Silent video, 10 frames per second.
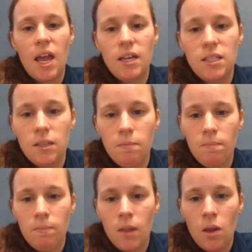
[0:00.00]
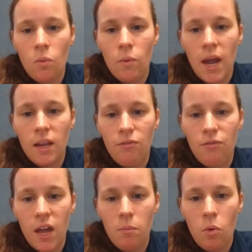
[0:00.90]
case, we added the
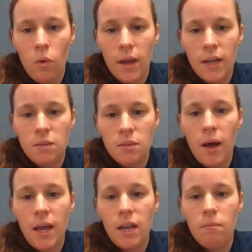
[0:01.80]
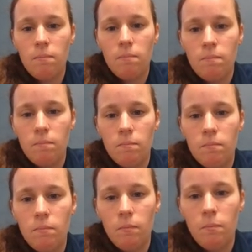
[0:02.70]
fanboys, but,
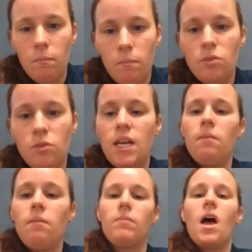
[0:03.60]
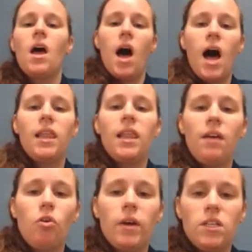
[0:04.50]
B-U-T. I
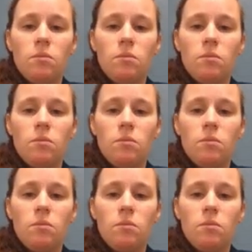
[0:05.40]
love going